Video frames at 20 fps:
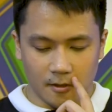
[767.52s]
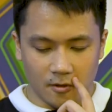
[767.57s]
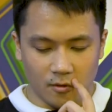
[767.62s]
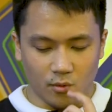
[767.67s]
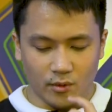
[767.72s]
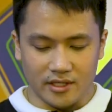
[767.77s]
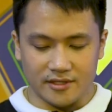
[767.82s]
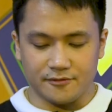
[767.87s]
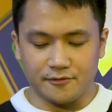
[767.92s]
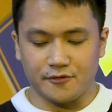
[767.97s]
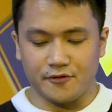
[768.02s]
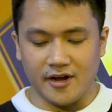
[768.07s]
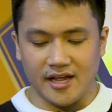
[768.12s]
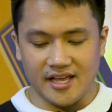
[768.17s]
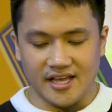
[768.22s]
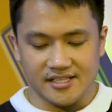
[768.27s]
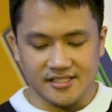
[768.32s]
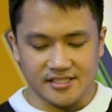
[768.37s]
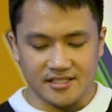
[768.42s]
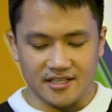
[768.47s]
What
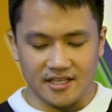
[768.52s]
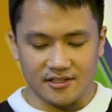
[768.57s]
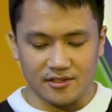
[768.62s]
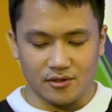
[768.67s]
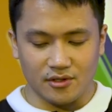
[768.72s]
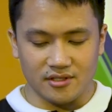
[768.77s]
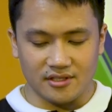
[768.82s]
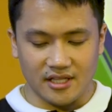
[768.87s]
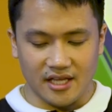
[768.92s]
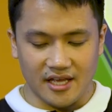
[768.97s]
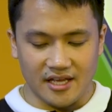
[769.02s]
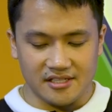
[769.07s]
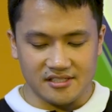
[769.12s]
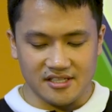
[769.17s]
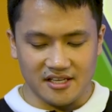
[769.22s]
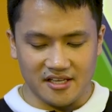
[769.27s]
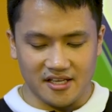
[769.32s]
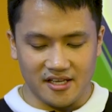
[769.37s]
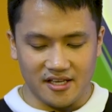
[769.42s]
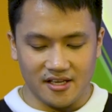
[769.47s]
phrase that contains
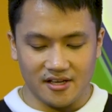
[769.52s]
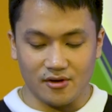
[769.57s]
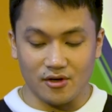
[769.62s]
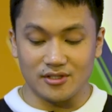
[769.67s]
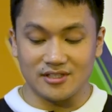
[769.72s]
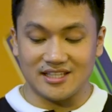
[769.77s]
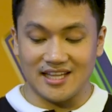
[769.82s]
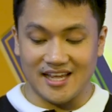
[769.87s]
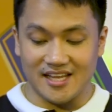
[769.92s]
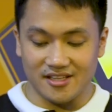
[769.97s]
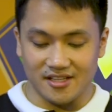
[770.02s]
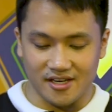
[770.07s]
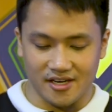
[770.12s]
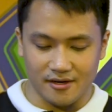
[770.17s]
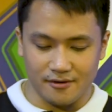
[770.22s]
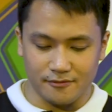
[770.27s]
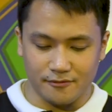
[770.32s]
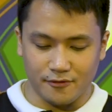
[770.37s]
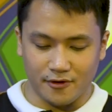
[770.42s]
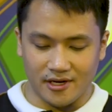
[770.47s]
a container
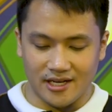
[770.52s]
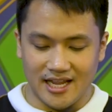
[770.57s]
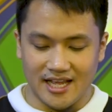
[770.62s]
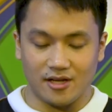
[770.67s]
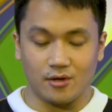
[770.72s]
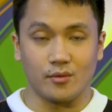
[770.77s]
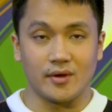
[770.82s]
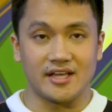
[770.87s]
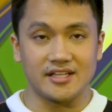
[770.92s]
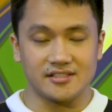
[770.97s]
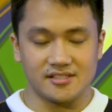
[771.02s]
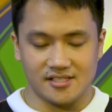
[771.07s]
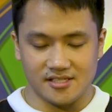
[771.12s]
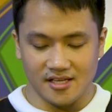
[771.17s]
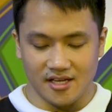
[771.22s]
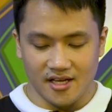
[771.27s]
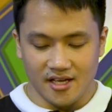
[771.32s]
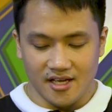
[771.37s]
for liquids